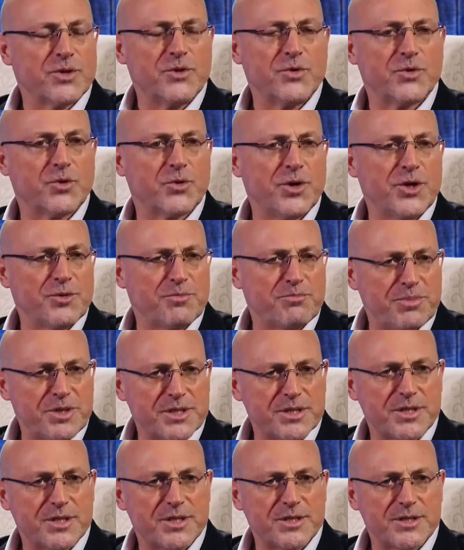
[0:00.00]
When you create a
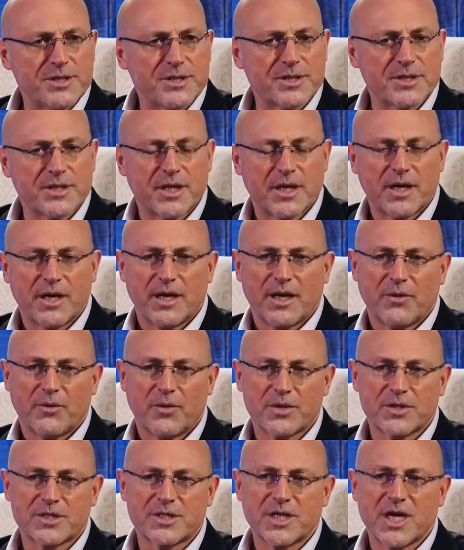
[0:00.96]
business,
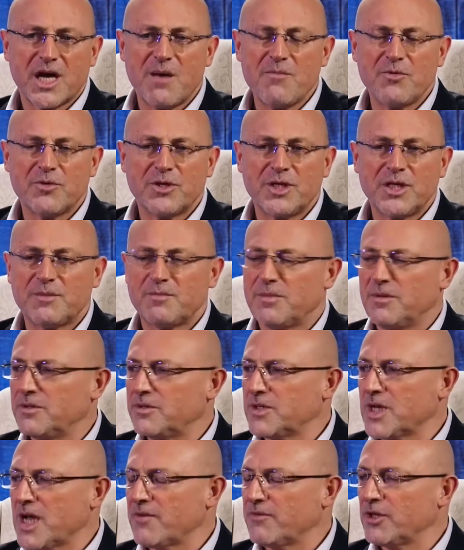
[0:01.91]
with time you need
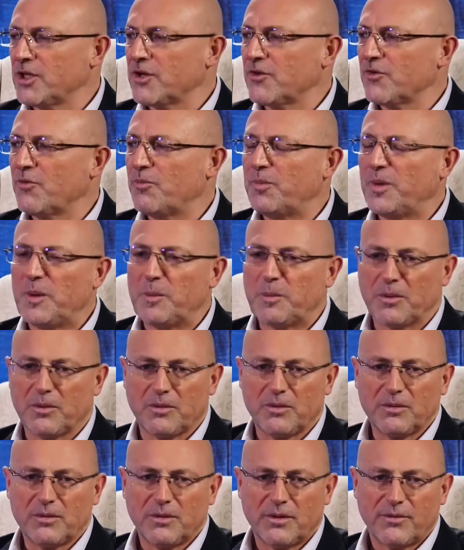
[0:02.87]
to have a lot of
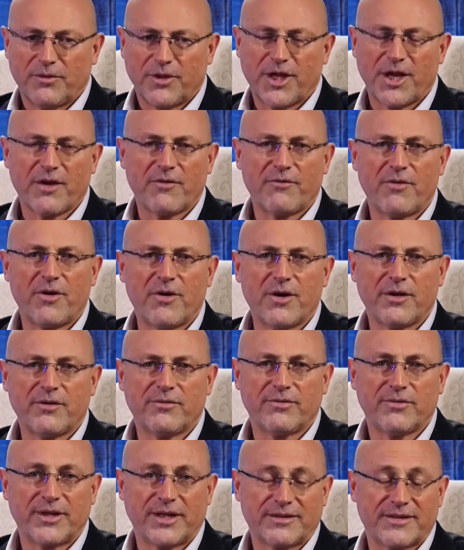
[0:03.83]
people that
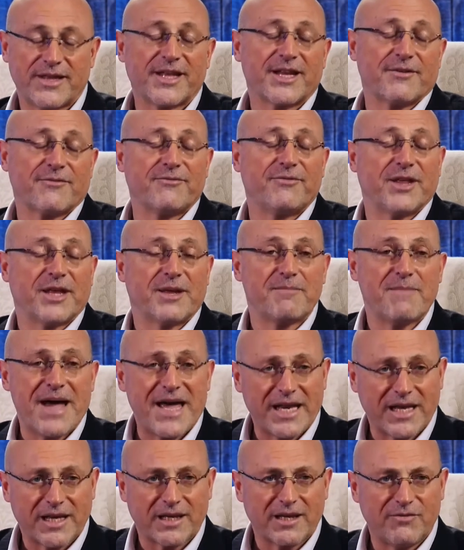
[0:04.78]
are
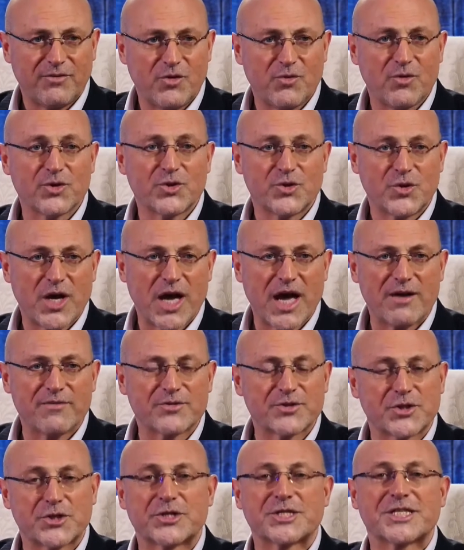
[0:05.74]
phlegmatic if you want to
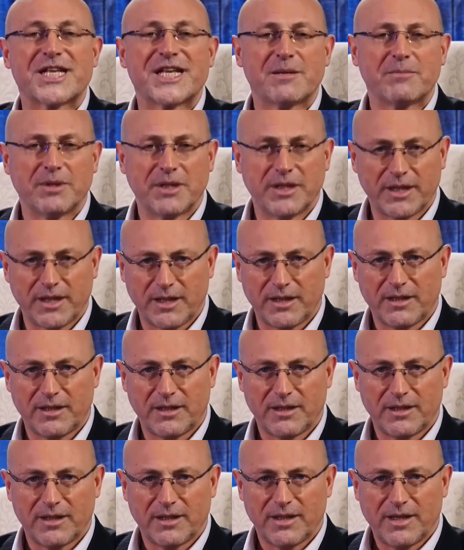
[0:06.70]
have sustainability.
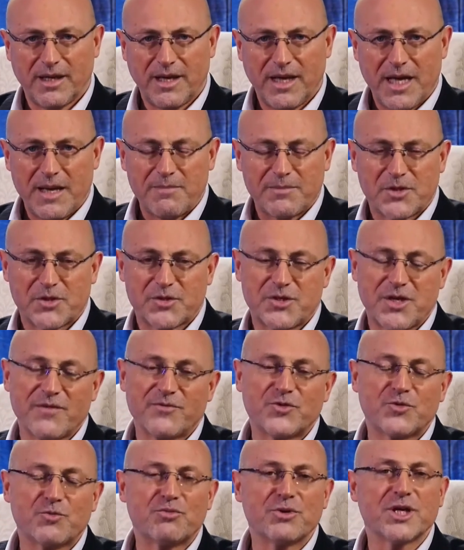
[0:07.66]
Because
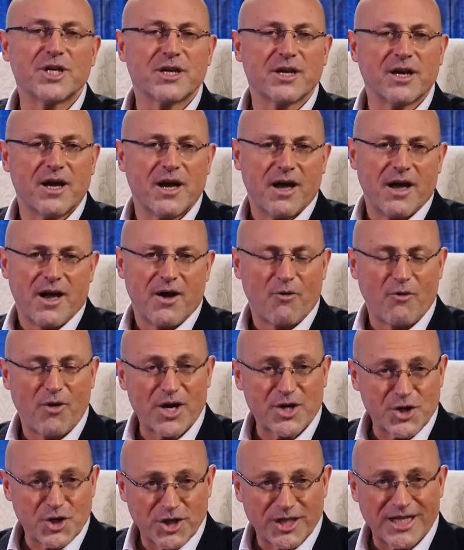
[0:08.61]
you have to bring
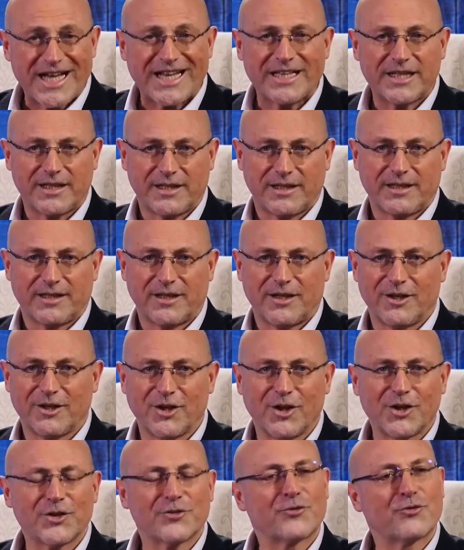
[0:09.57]
rationality,
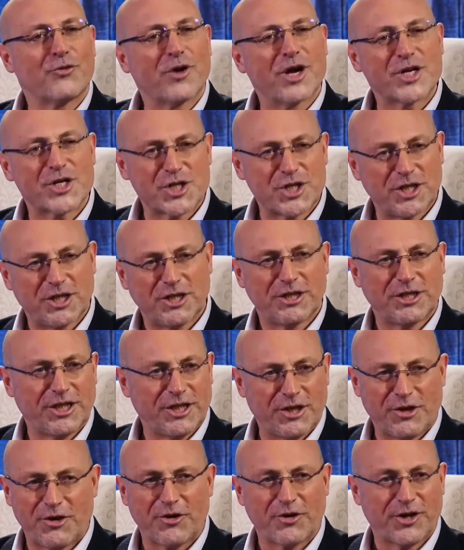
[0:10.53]
a lot of
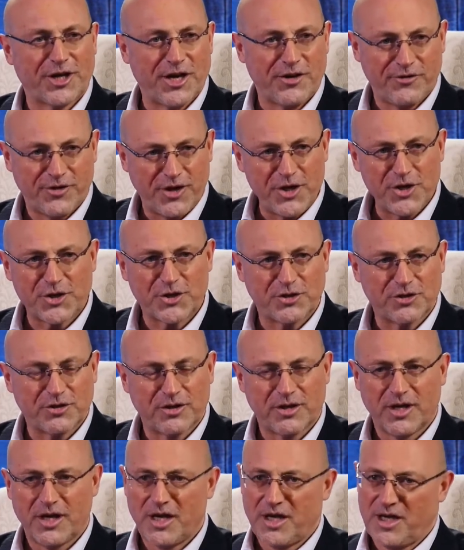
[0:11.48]
rationality in an
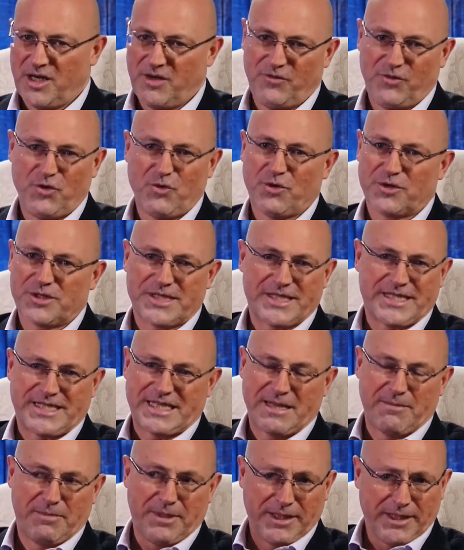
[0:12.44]
organization if you want
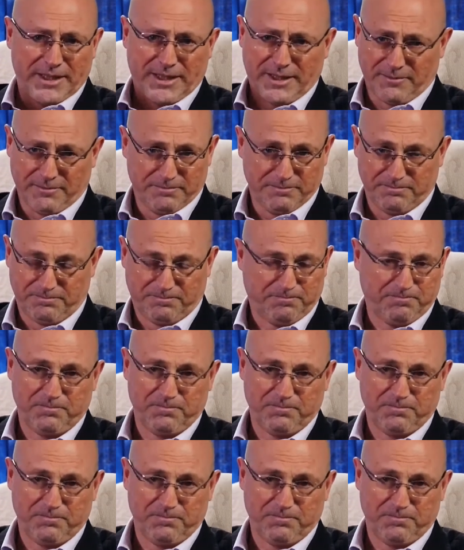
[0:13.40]
stability,